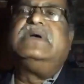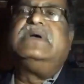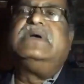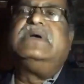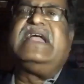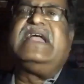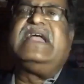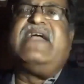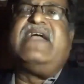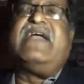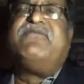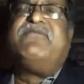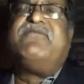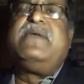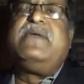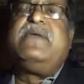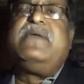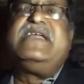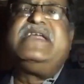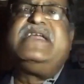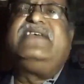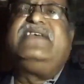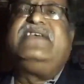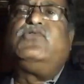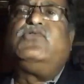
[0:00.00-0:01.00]

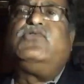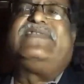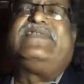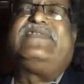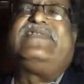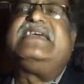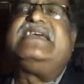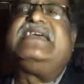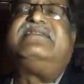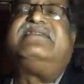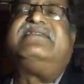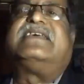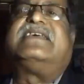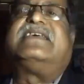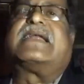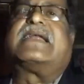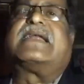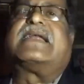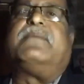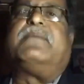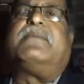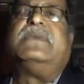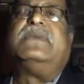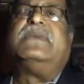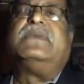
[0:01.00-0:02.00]
everybody is using Instagram,